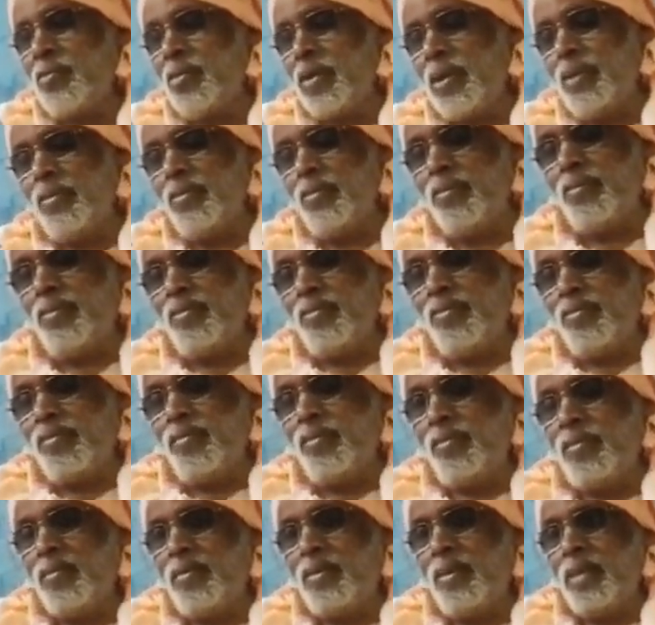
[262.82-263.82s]
establish this
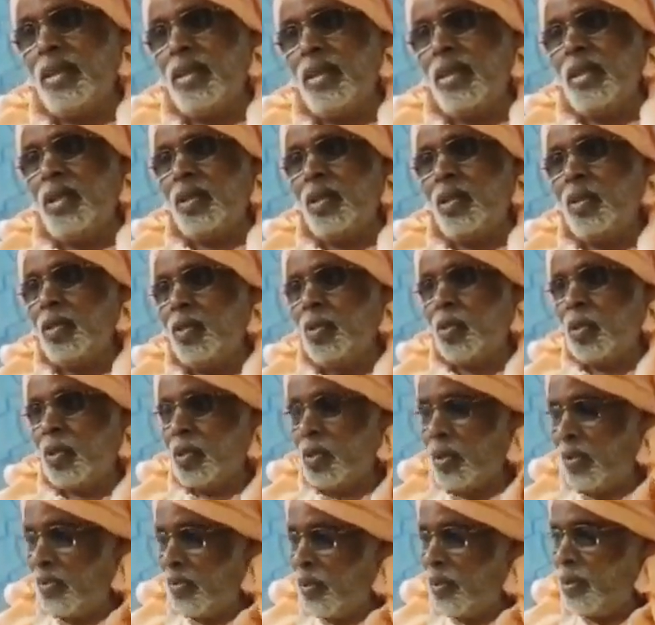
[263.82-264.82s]
friendship with Lord,
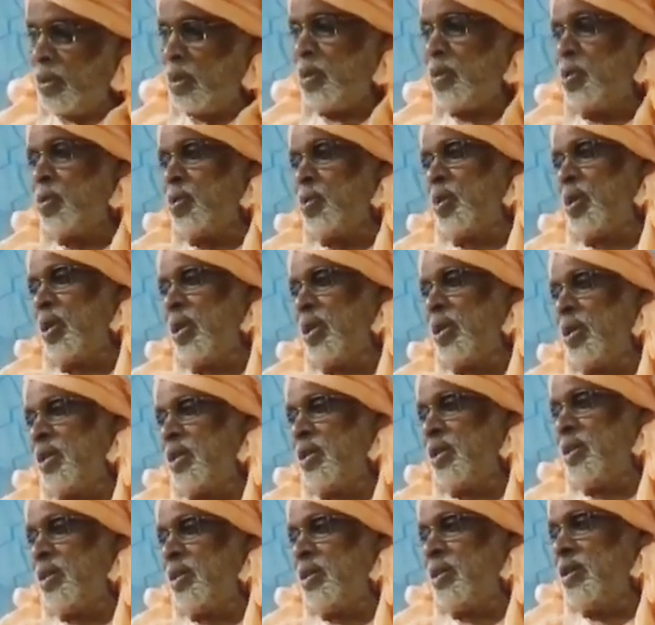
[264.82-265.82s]
and
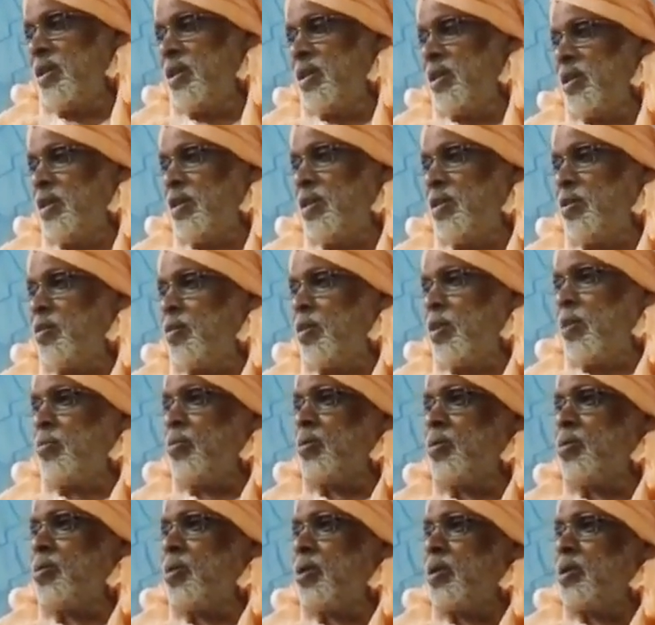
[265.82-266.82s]
establish some
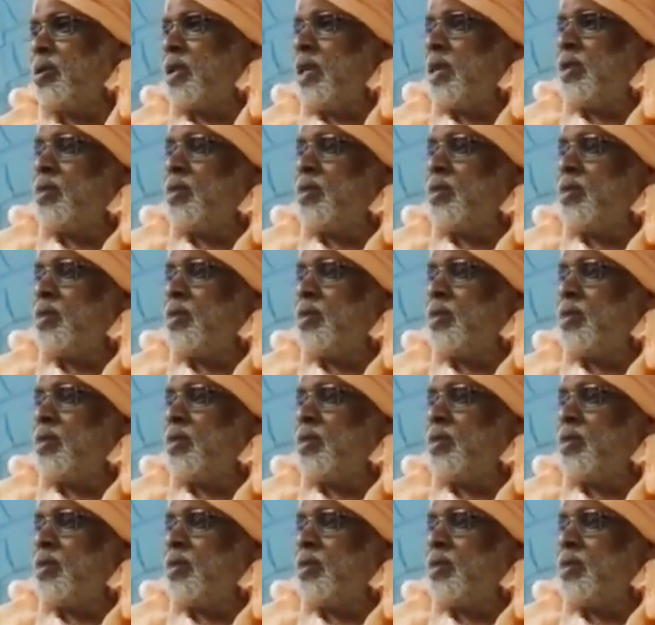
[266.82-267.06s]
relationship with